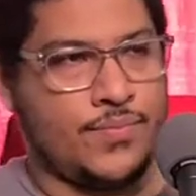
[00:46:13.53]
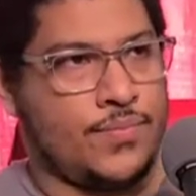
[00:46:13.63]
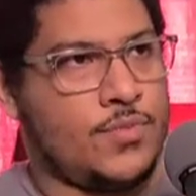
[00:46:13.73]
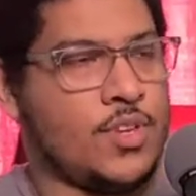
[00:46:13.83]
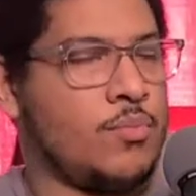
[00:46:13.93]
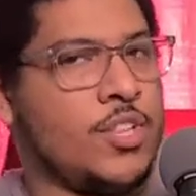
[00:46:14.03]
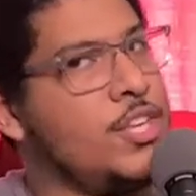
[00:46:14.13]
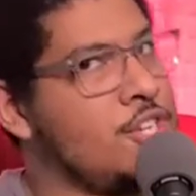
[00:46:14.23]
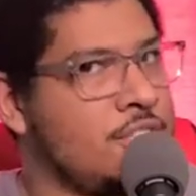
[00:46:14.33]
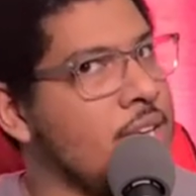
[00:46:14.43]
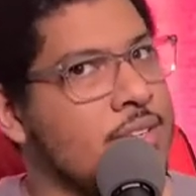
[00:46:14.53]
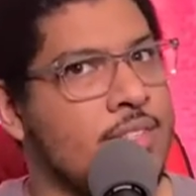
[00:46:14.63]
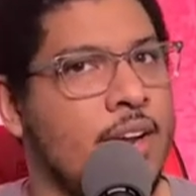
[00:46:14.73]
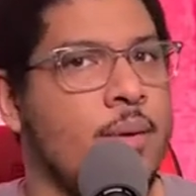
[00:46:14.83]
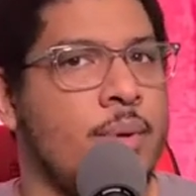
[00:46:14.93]
Some religious things
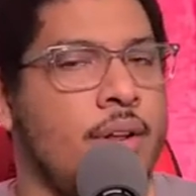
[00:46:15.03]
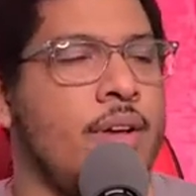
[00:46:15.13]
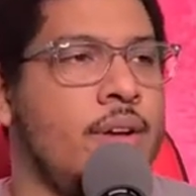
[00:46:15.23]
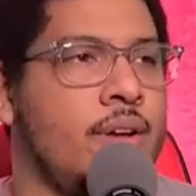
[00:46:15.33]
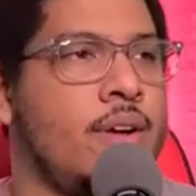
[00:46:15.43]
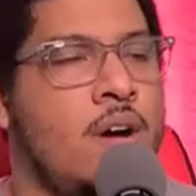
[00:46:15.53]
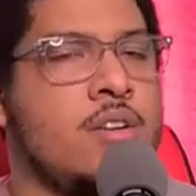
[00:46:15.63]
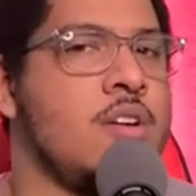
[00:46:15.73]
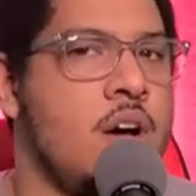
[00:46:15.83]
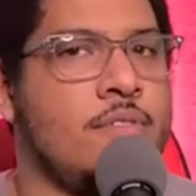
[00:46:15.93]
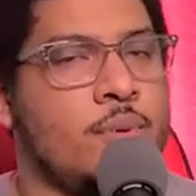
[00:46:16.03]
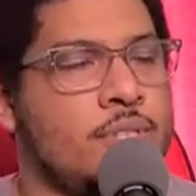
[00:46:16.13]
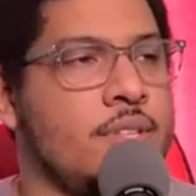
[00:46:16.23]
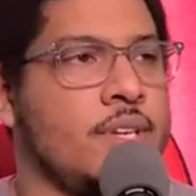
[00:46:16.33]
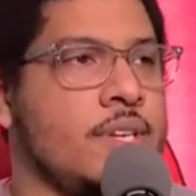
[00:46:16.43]
there, but uh, on and off it was a
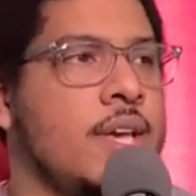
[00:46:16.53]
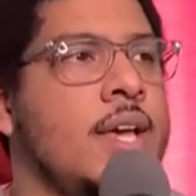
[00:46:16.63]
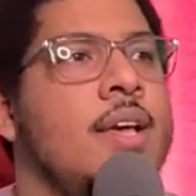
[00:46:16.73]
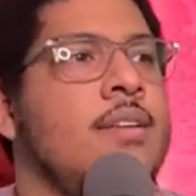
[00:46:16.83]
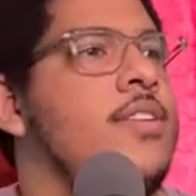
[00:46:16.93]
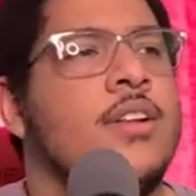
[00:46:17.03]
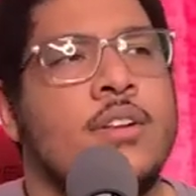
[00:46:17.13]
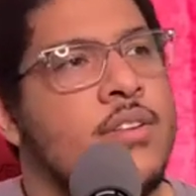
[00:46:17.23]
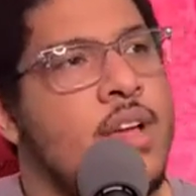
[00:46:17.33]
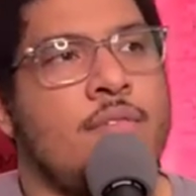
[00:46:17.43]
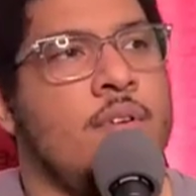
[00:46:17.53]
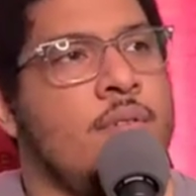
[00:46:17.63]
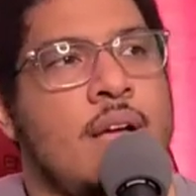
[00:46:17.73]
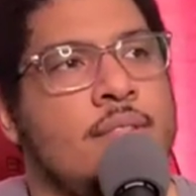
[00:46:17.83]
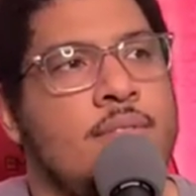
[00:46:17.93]
thing. Didn't never
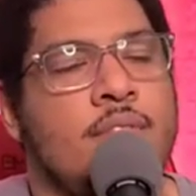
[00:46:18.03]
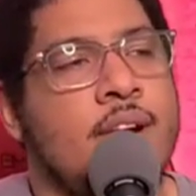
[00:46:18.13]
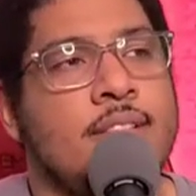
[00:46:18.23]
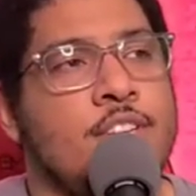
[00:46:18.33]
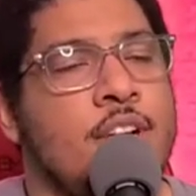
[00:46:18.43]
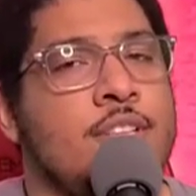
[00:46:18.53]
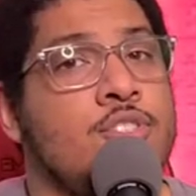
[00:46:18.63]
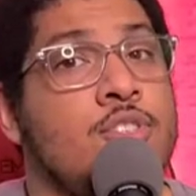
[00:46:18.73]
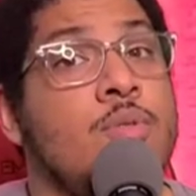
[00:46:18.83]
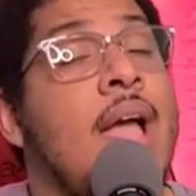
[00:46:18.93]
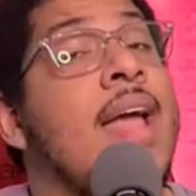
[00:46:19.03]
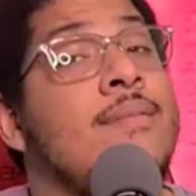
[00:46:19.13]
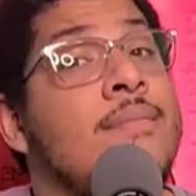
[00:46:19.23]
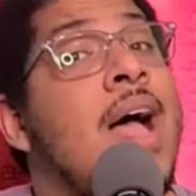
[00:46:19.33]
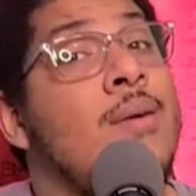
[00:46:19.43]
got never got the chance to,
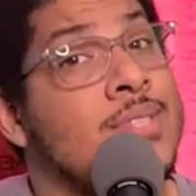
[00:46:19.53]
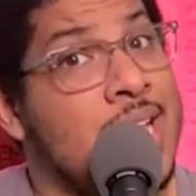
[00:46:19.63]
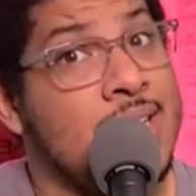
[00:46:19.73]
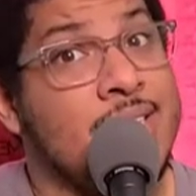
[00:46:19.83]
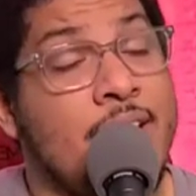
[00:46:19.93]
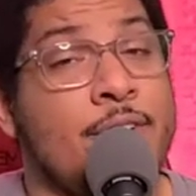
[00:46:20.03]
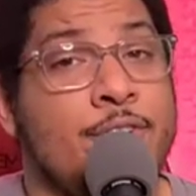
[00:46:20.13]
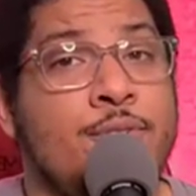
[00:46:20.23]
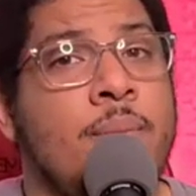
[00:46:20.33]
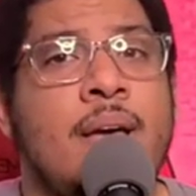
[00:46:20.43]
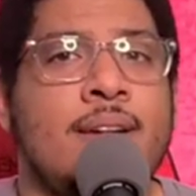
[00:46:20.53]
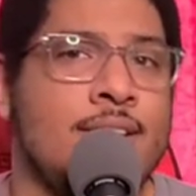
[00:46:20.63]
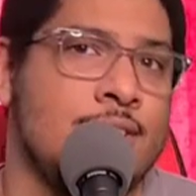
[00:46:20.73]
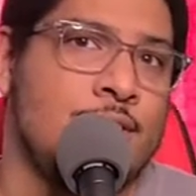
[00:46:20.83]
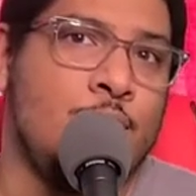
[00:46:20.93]
and I was kind of scared too. I'm not
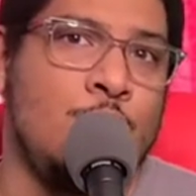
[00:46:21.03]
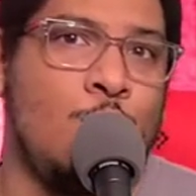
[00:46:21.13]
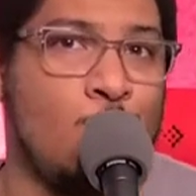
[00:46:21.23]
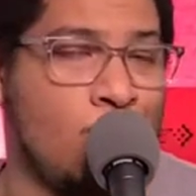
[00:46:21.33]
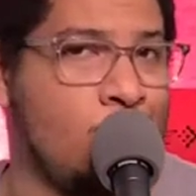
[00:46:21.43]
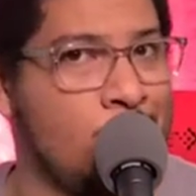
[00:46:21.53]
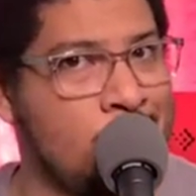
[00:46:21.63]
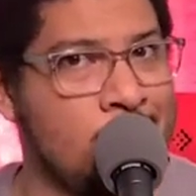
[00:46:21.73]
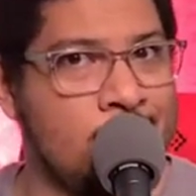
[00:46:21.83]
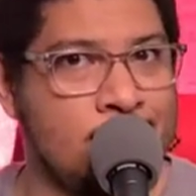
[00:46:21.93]
necessarily a horror person,